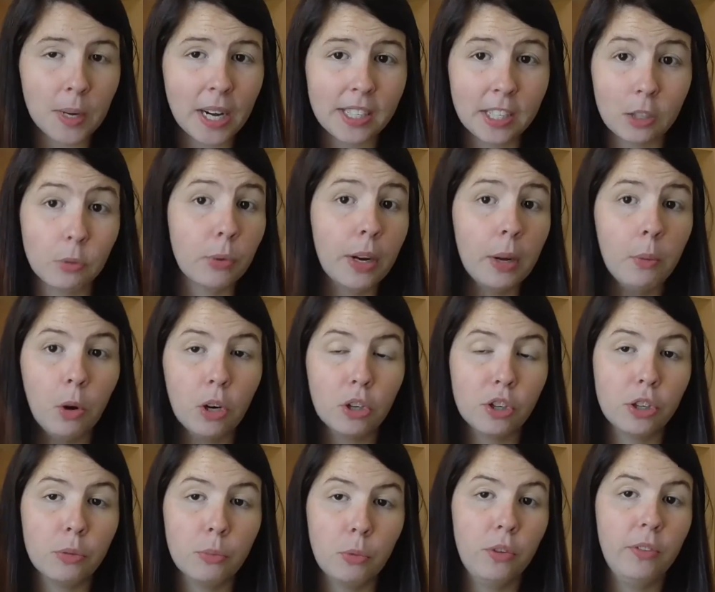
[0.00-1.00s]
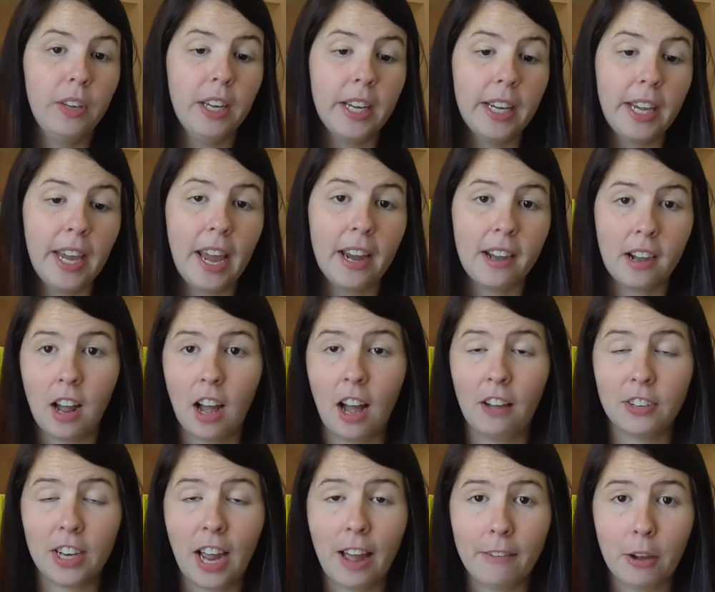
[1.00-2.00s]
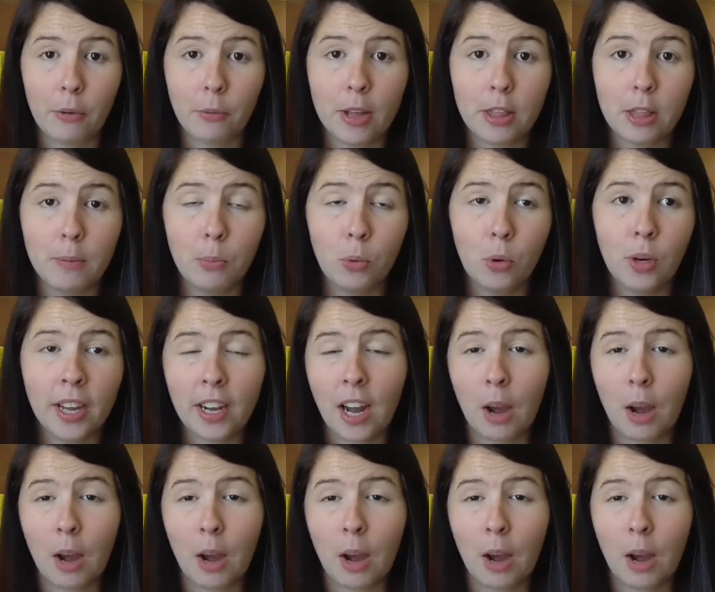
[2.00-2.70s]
but I did rewatch the movie again after having read the book,